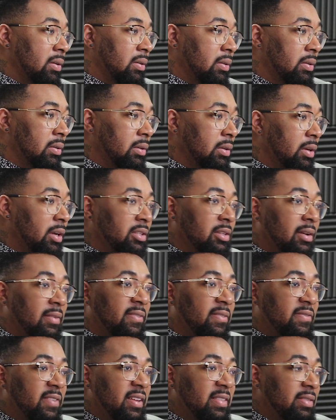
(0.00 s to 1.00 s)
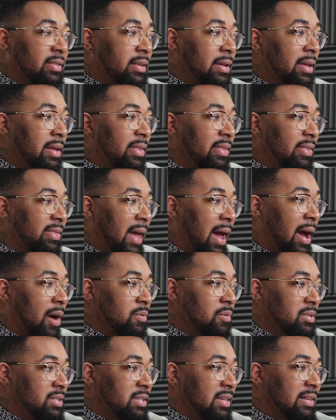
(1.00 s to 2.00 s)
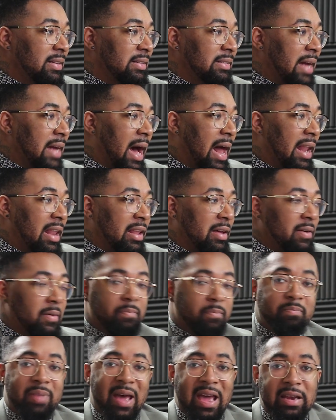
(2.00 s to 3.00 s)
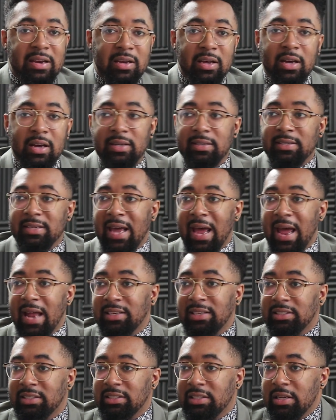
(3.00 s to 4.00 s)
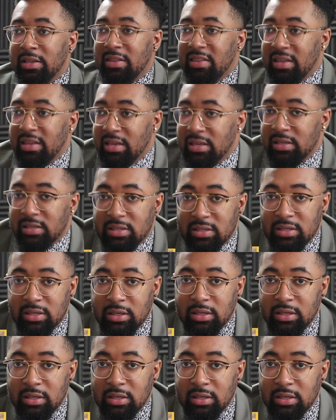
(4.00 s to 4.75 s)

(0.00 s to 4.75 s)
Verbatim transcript: Mm. There's a fifty thousand dollar mm. bet attached to this.